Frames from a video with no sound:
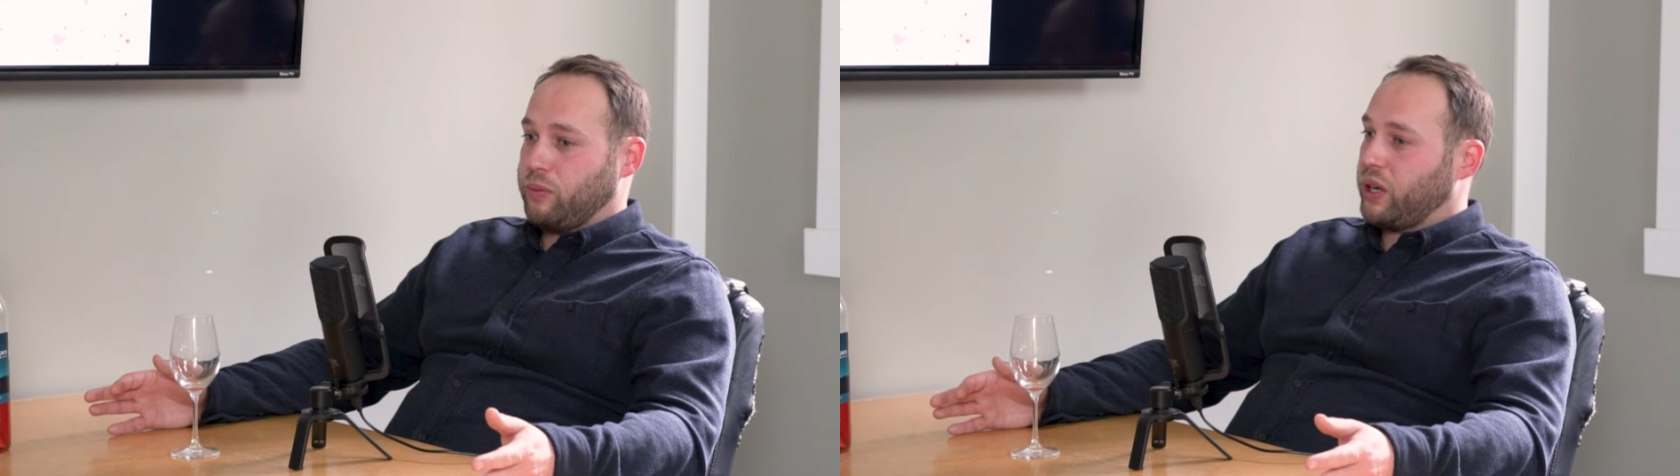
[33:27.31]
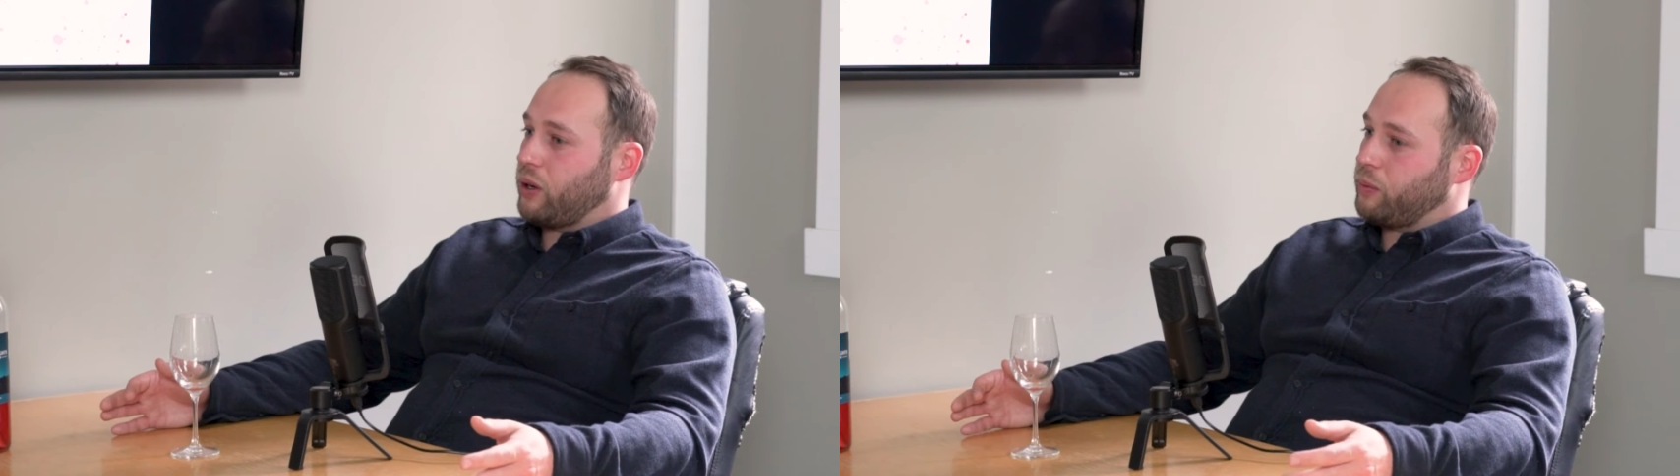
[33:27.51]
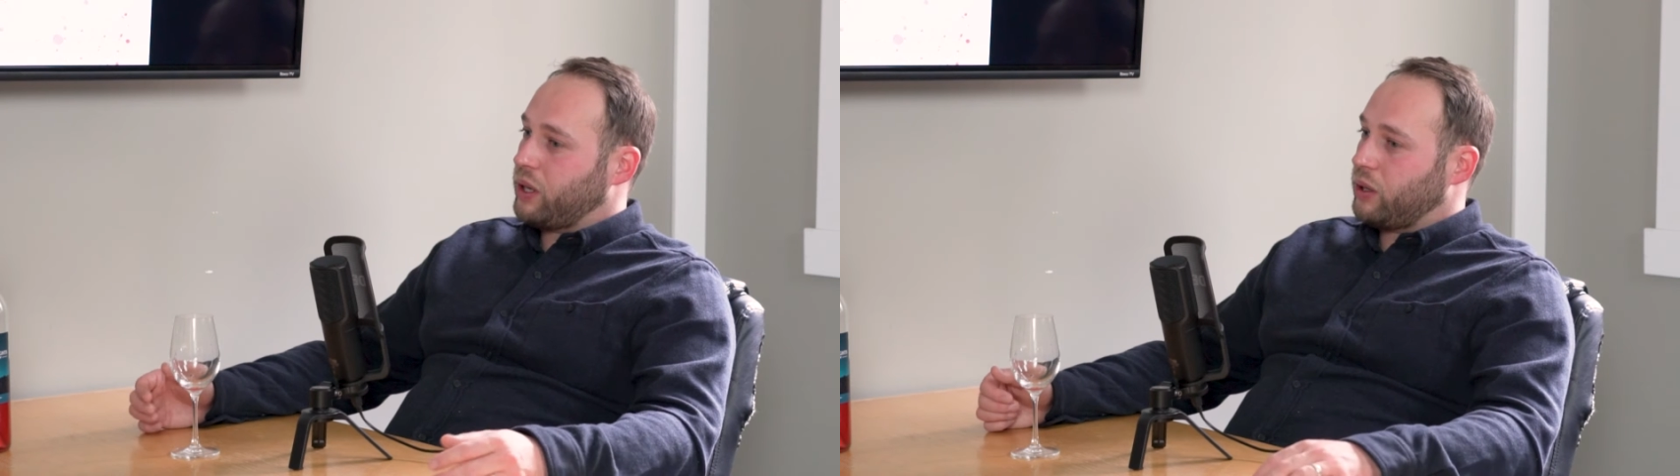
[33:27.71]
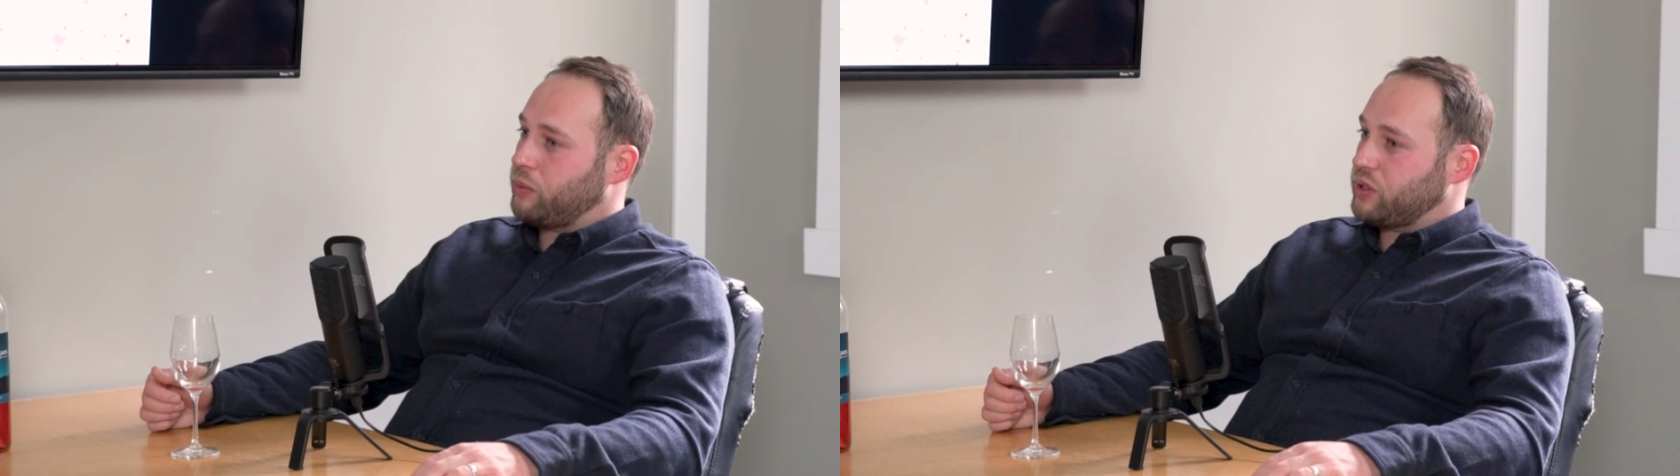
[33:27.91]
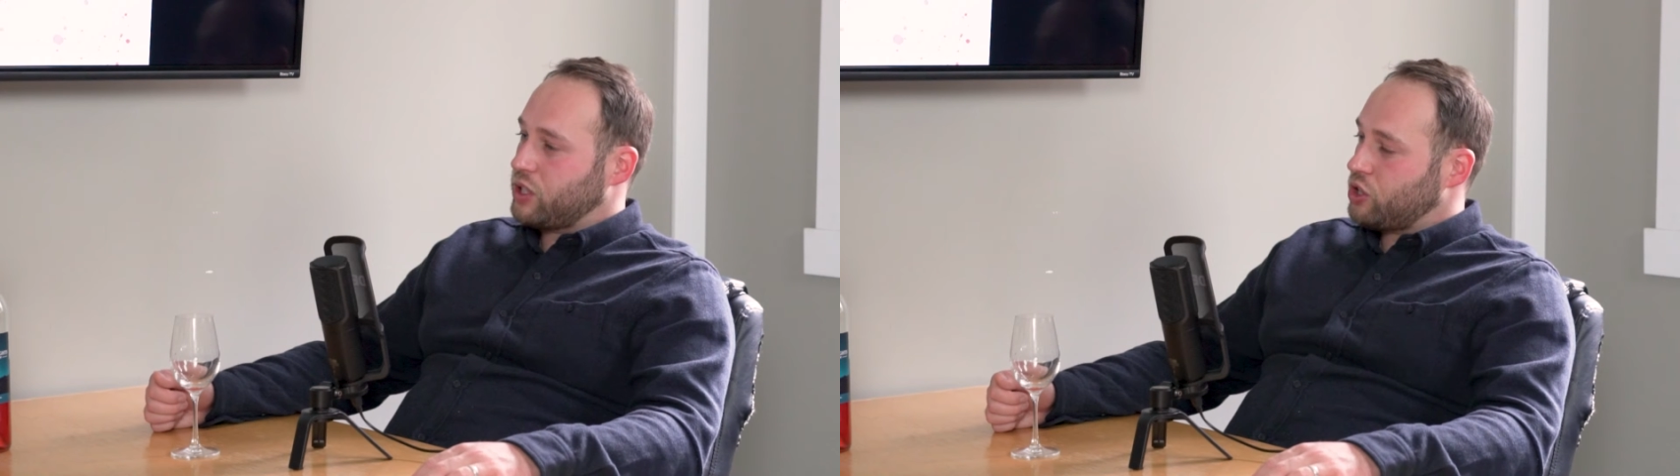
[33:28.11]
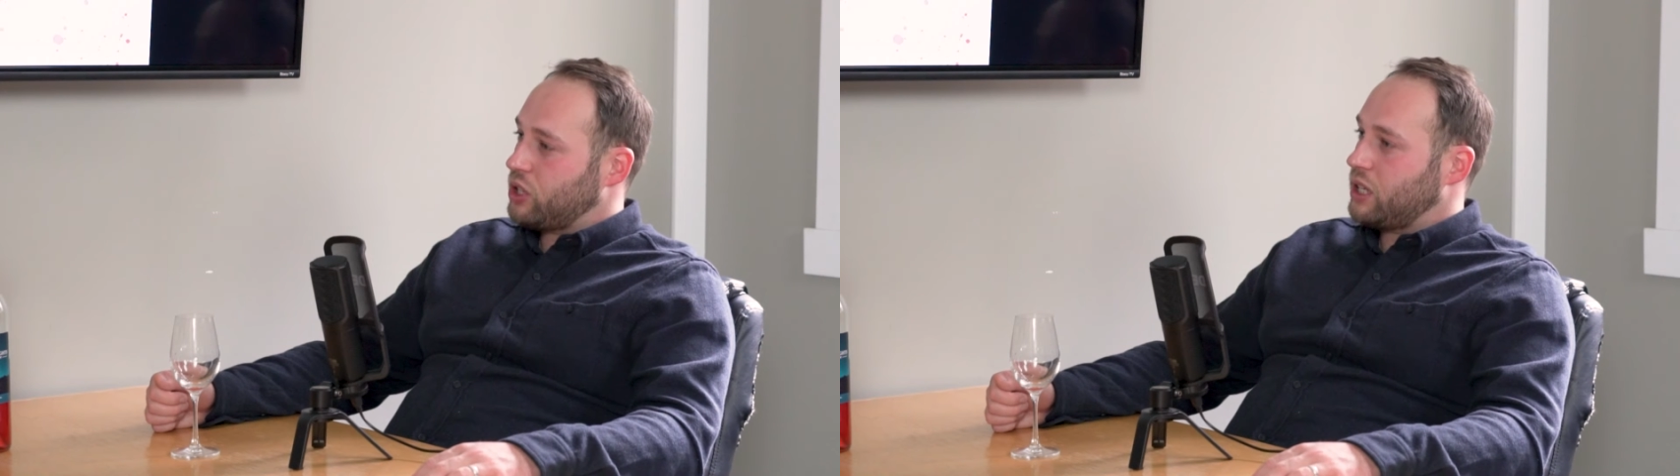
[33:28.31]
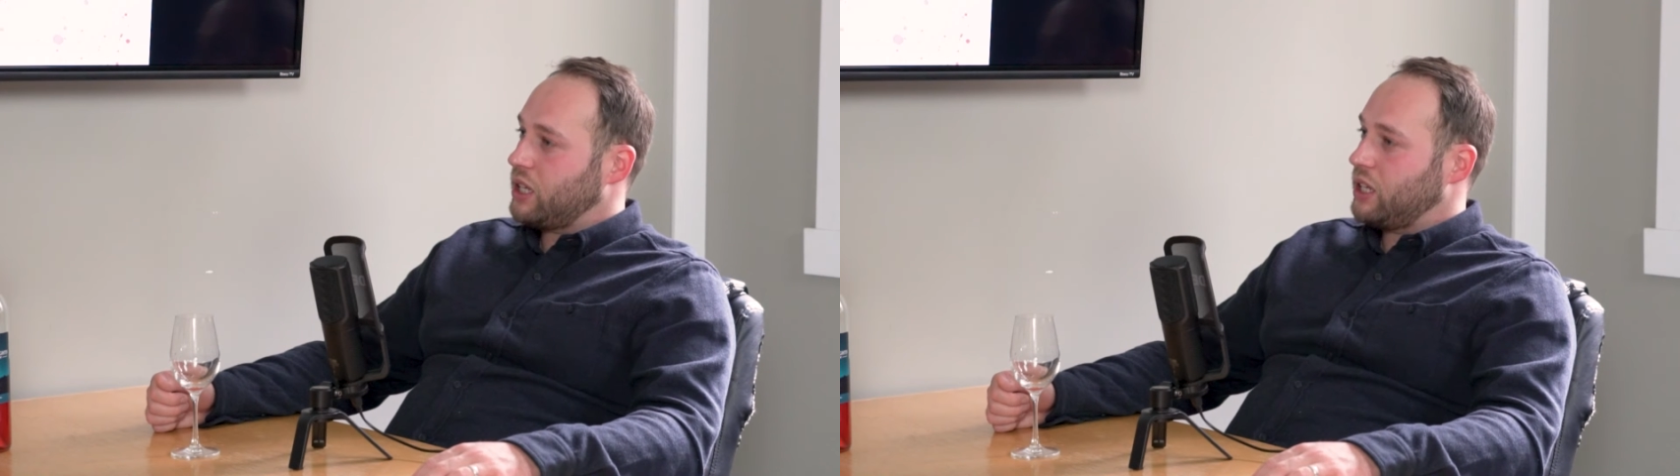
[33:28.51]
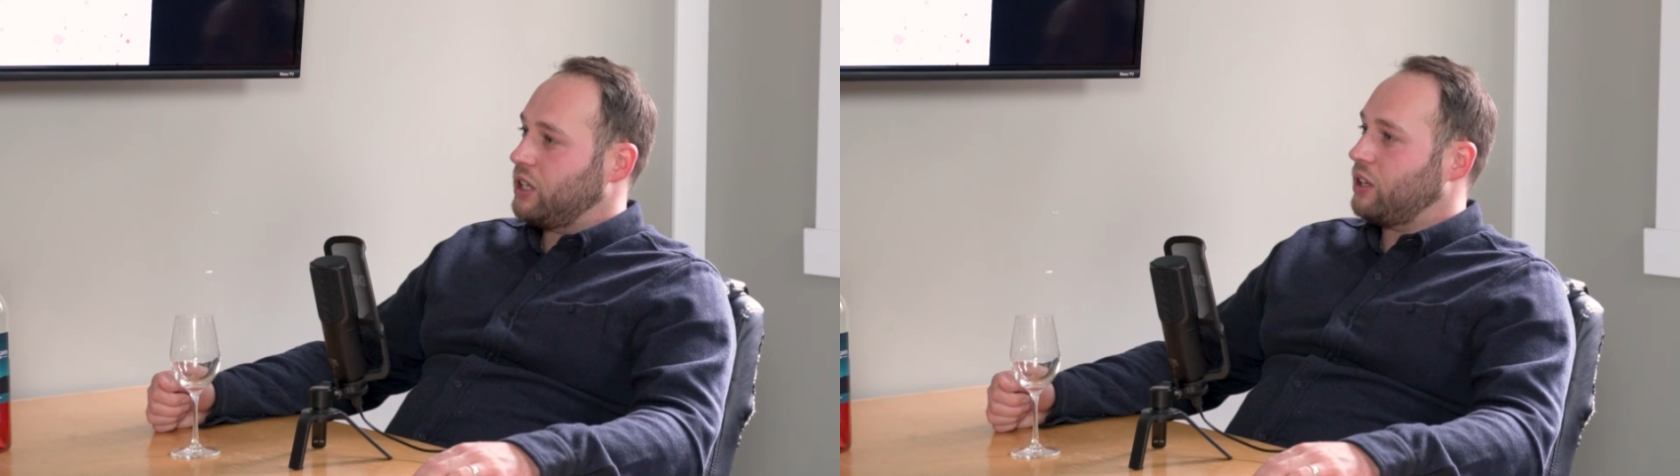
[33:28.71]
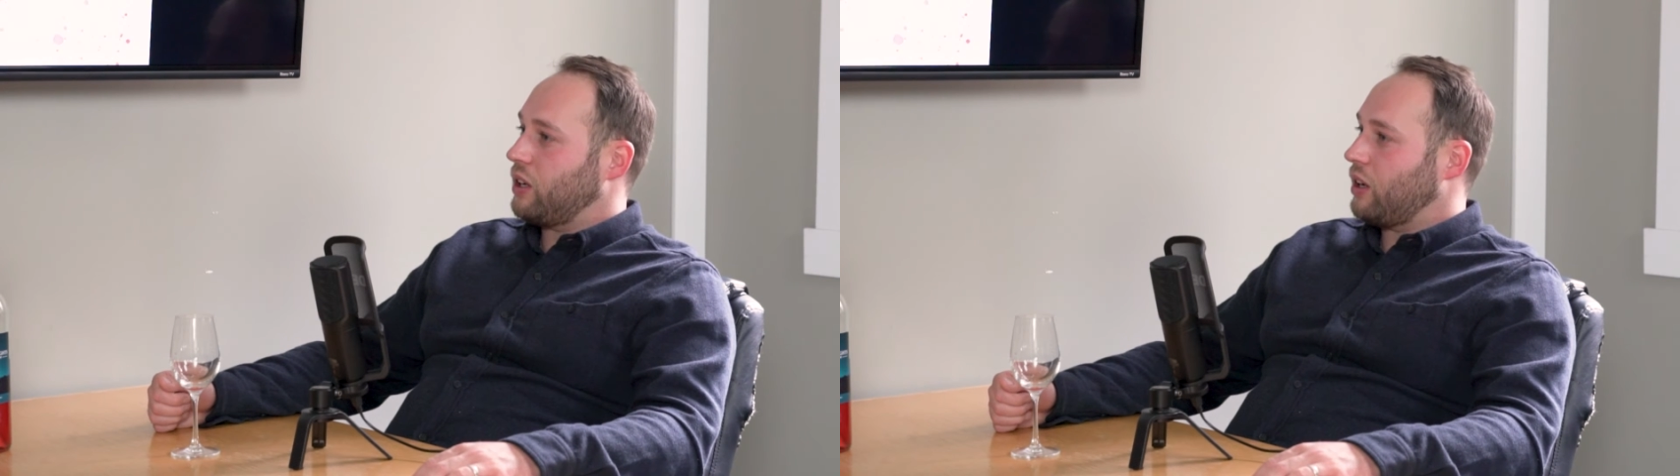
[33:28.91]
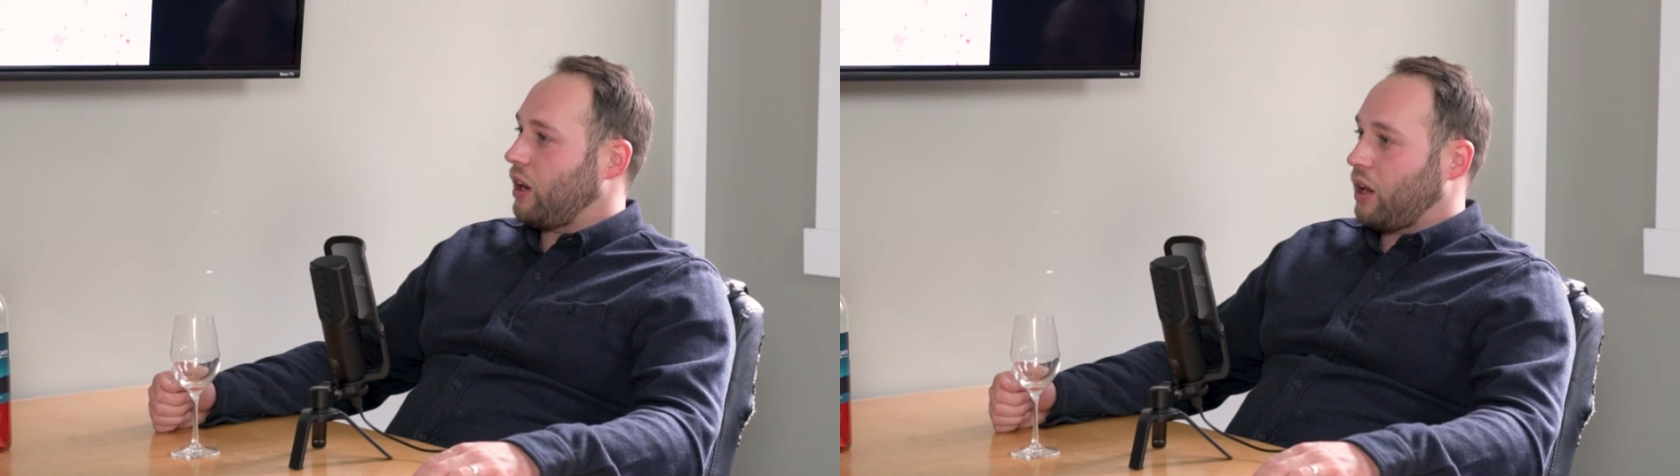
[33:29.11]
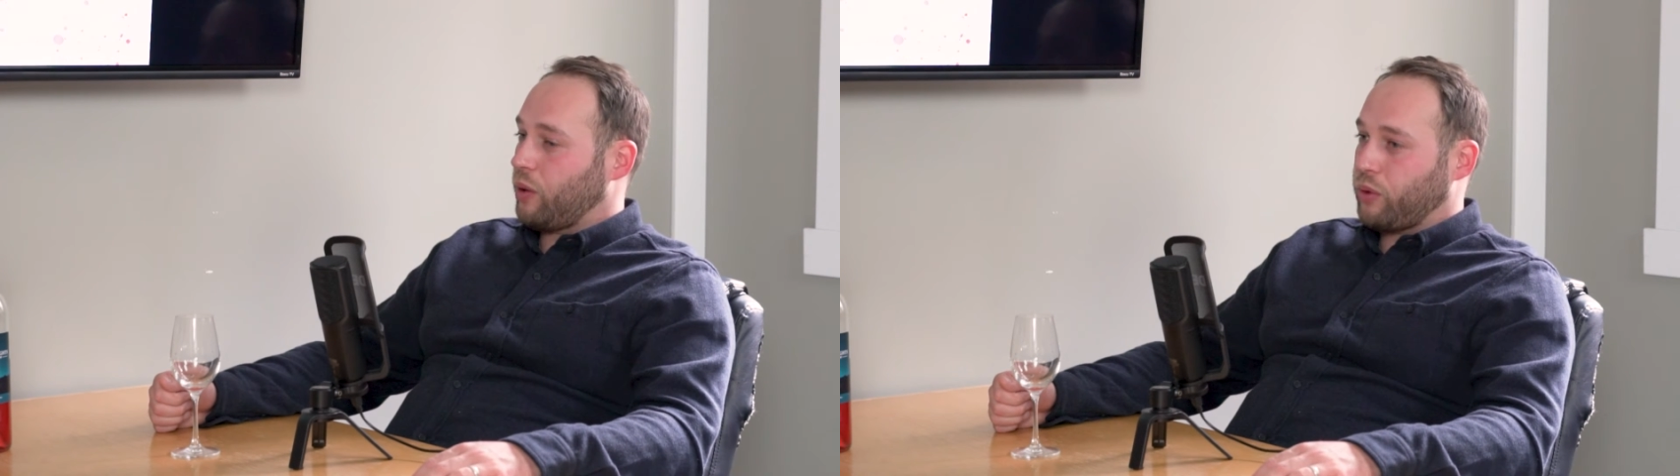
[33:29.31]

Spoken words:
bigger, better position